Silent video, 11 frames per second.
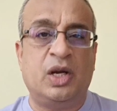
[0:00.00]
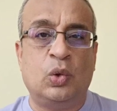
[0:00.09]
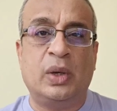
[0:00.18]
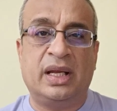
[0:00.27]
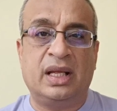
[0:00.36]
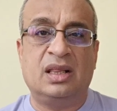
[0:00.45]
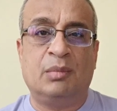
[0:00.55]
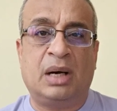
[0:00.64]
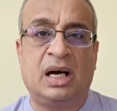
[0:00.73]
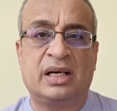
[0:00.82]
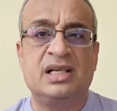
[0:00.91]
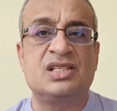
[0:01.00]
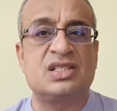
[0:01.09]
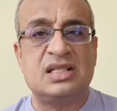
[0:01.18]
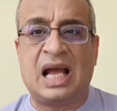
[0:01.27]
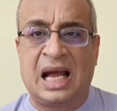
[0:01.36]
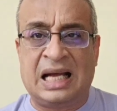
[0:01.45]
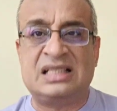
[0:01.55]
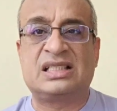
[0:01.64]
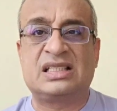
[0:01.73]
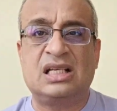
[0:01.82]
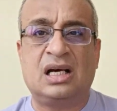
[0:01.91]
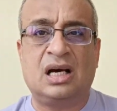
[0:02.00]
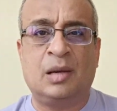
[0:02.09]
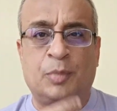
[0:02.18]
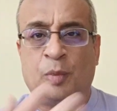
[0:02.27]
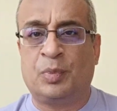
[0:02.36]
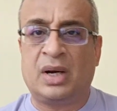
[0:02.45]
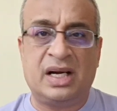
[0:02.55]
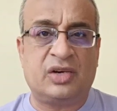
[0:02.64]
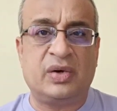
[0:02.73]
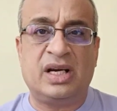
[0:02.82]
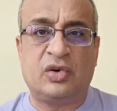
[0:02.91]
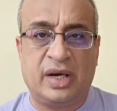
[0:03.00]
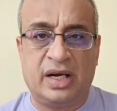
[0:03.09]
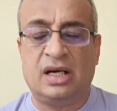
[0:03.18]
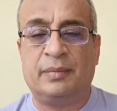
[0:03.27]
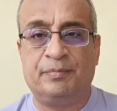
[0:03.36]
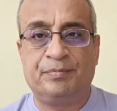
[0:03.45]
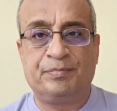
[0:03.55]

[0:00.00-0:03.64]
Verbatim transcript: be doing in the markets as a proprietary trader.